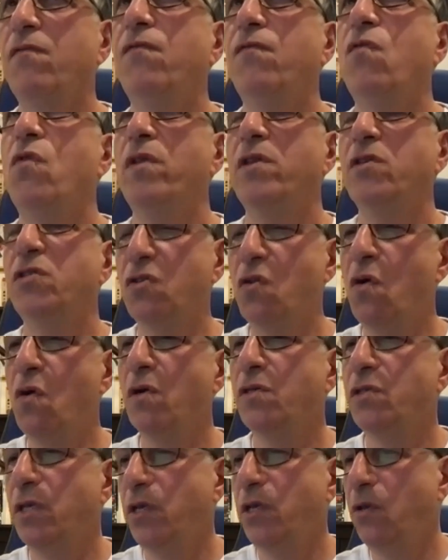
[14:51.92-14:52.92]
the
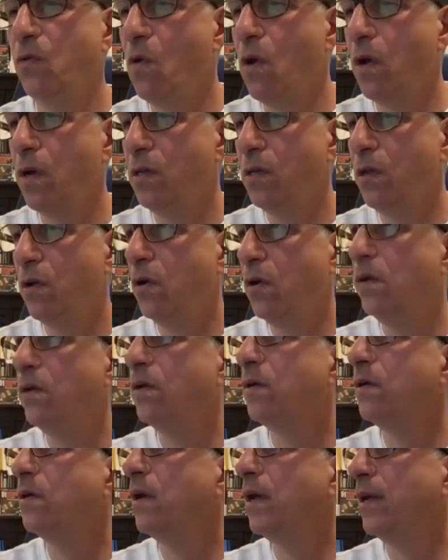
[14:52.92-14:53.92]
songs that you want to learn.
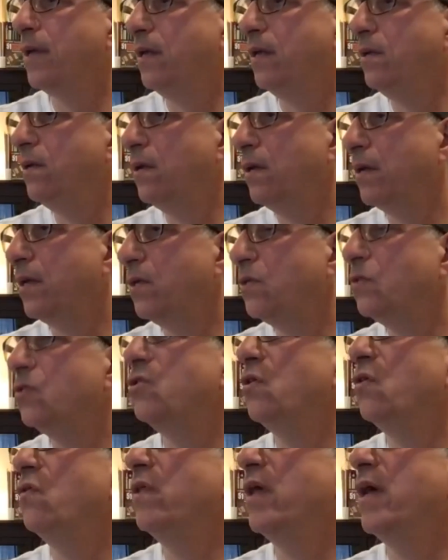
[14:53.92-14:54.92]
I can
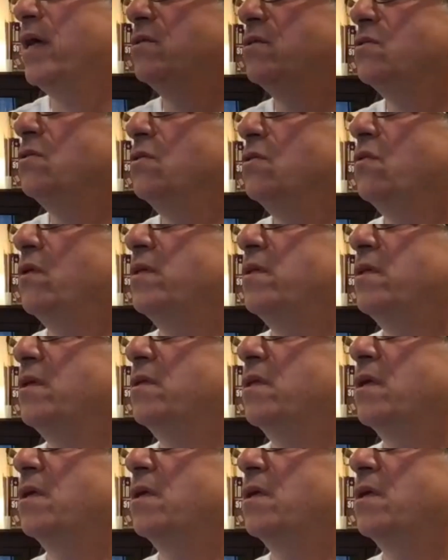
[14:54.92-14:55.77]
show that too. I think